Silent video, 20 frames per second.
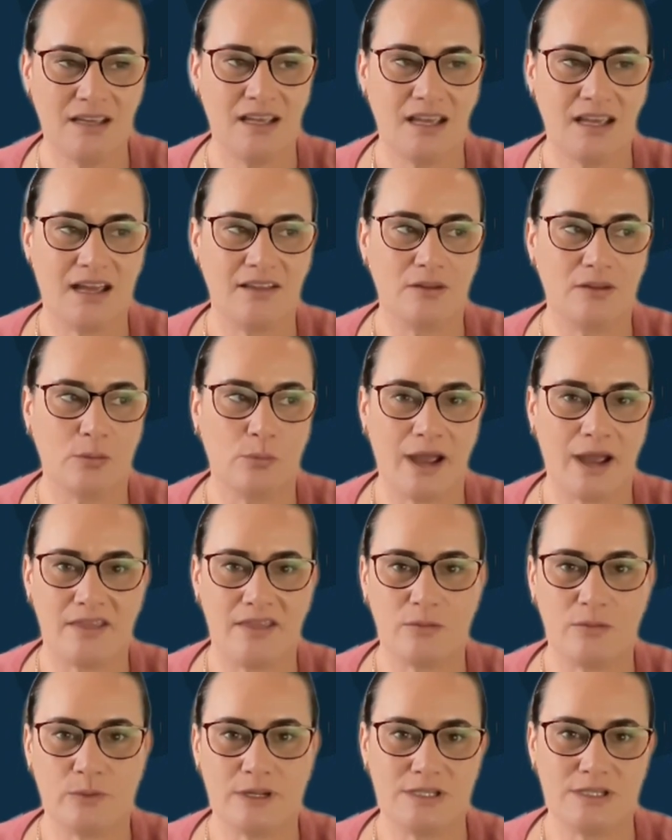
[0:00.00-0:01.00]
and the
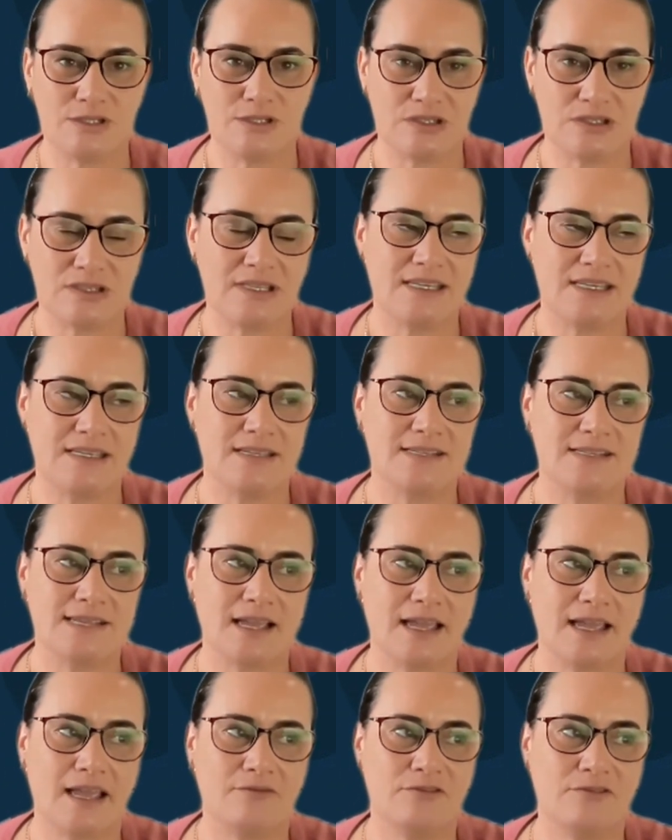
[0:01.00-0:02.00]
way that we do things.
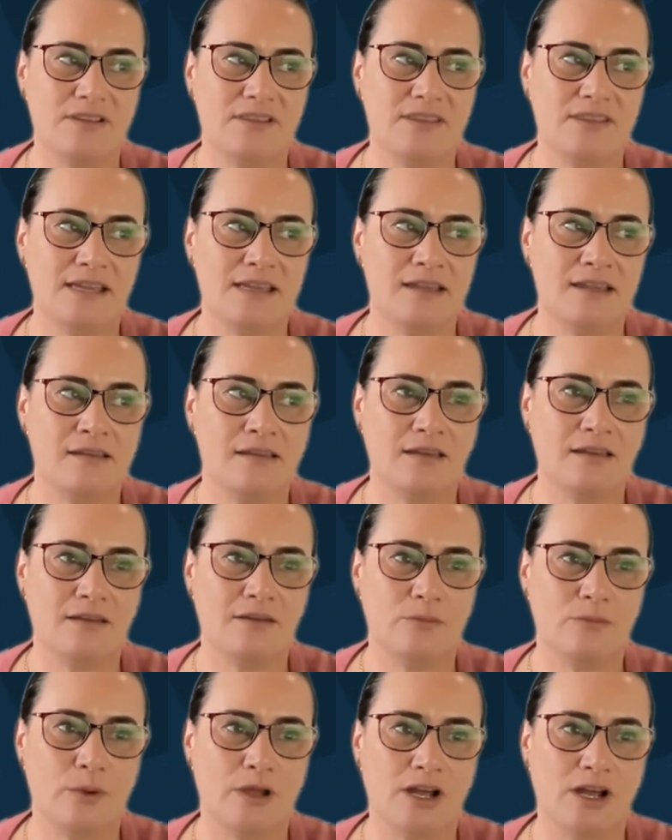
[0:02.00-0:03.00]
Everything
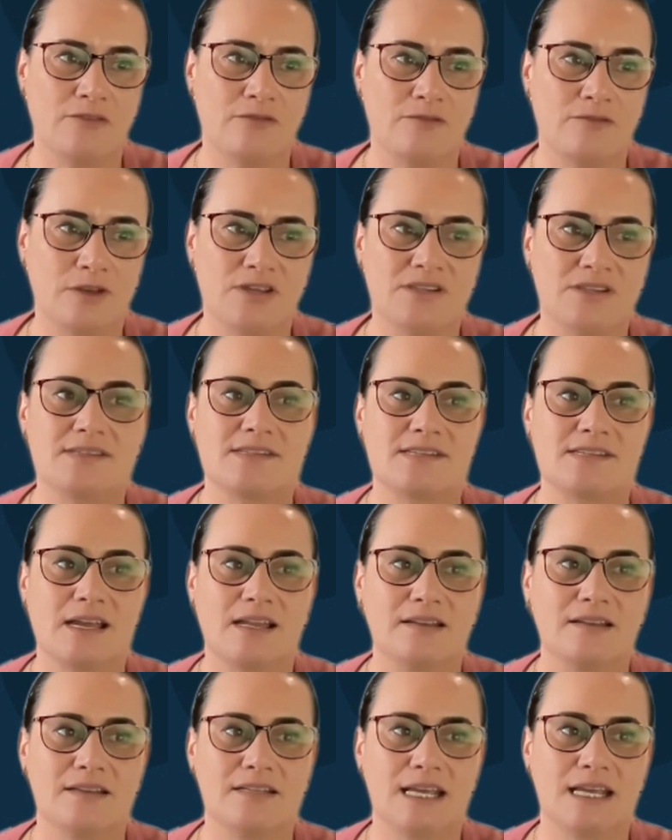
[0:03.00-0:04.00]
when I first
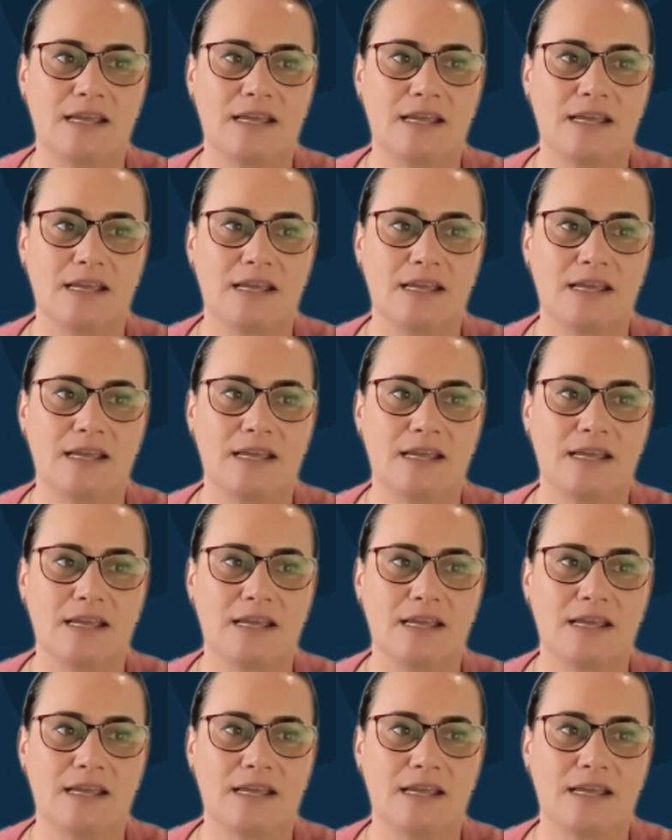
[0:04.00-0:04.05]
started,